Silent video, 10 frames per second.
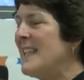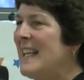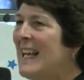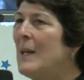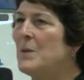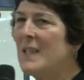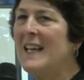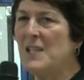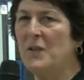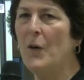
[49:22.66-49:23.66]
city council
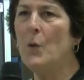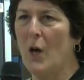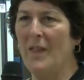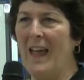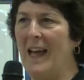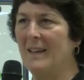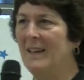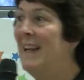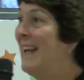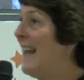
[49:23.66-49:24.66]
has to vote on that.
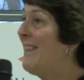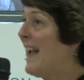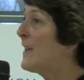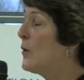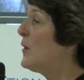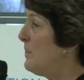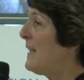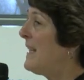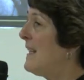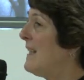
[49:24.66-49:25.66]
And that could
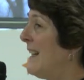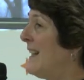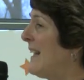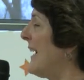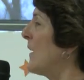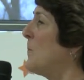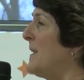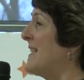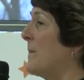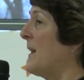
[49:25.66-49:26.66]
be, in, it could
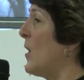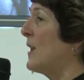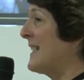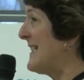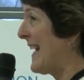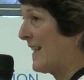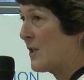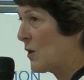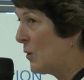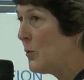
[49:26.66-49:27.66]
be something called a debt
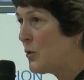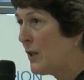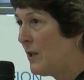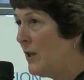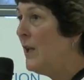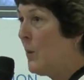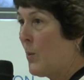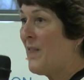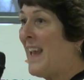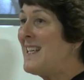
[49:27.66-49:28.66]
exclusion,
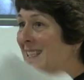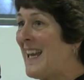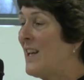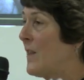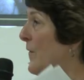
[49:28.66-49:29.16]
where they say to